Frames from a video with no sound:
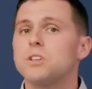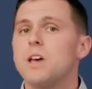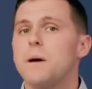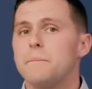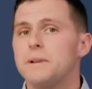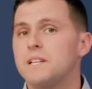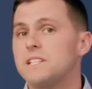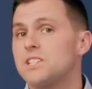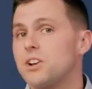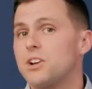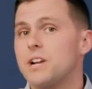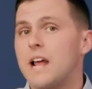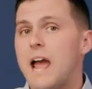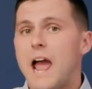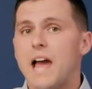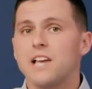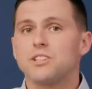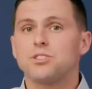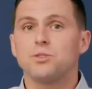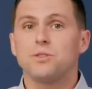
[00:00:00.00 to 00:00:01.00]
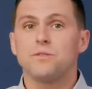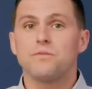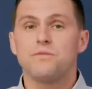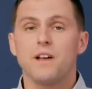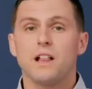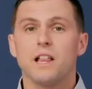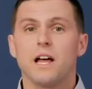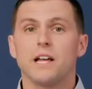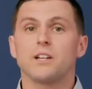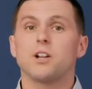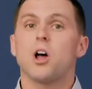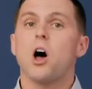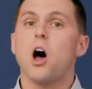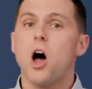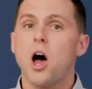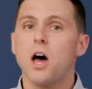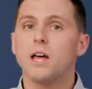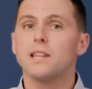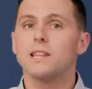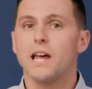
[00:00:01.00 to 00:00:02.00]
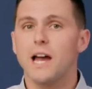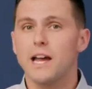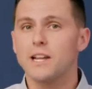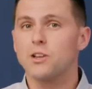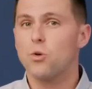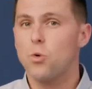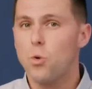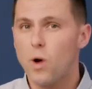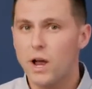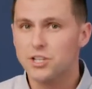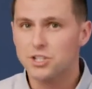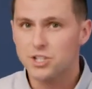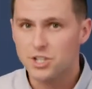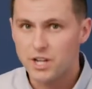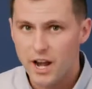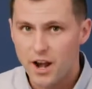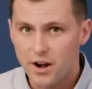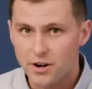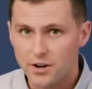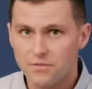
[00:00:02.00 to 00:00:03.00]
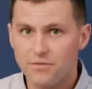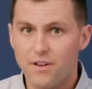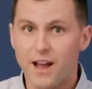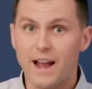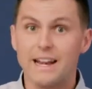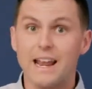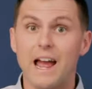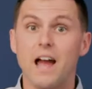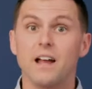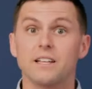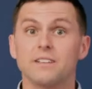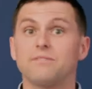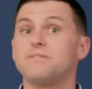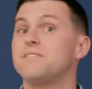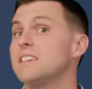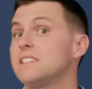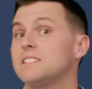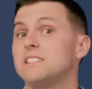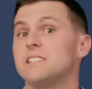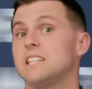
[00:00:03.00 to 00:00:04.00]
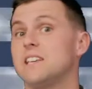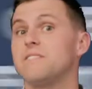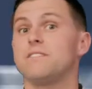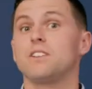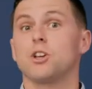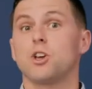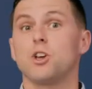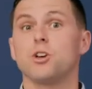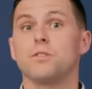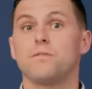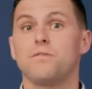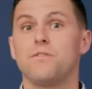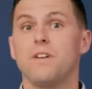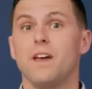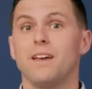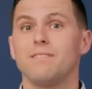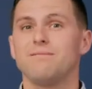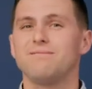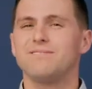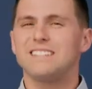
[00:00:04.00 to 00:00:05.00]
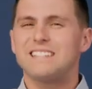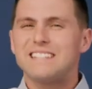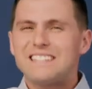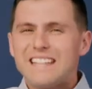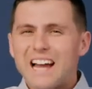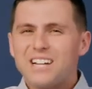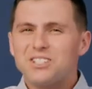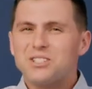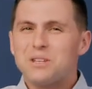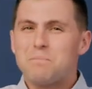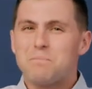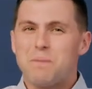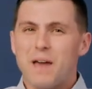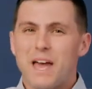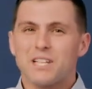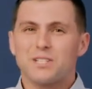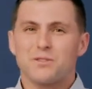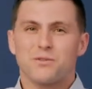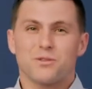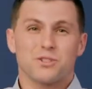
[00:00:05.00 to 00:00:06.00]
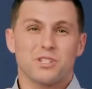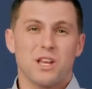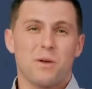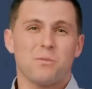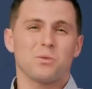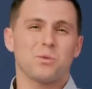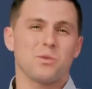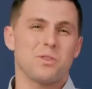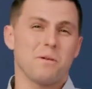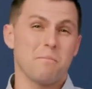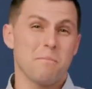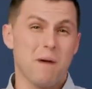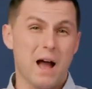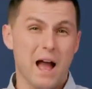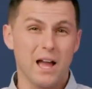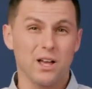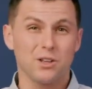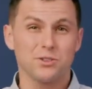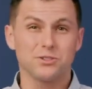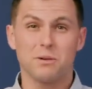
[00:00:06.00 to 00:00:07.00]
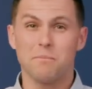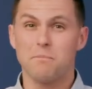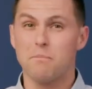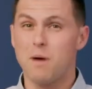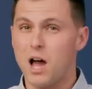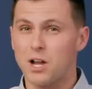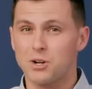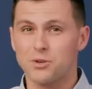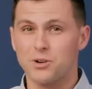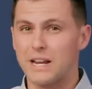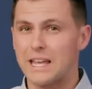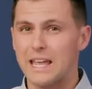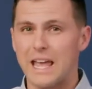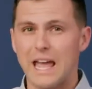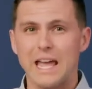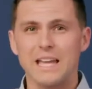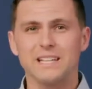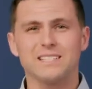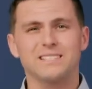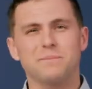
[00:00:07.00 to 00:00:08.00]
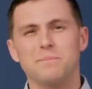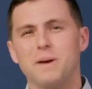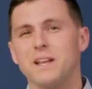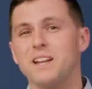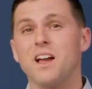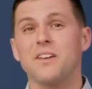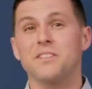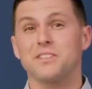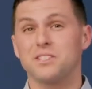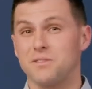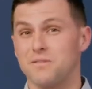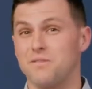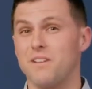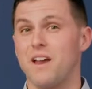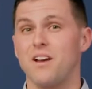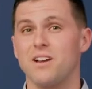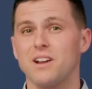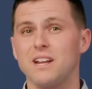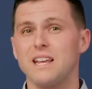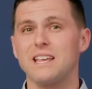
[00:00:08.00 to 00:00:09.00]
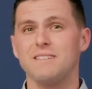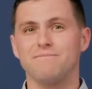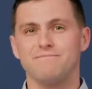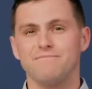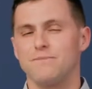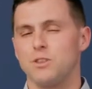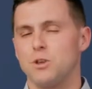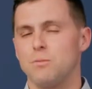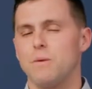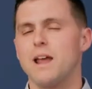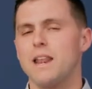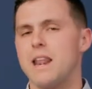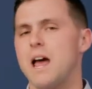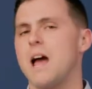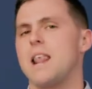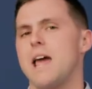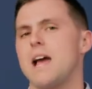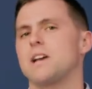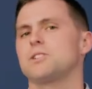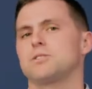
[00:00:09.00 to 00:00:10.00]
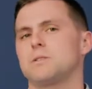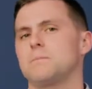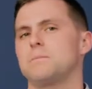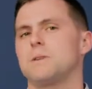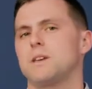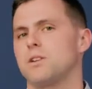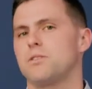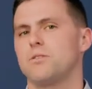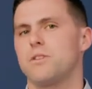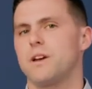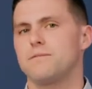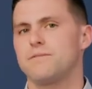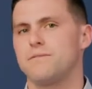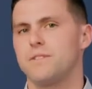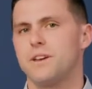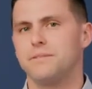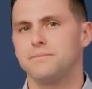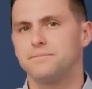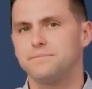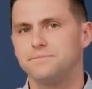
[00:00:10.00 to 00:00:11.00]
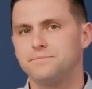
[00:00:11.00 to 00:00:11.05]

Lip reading: companies are gonna ask you to fill out an online questionnaire to find out if this is even a good fit. This is actually best for someone with a mild to moderate case. Depending on the severity, you might not actually be a great fit.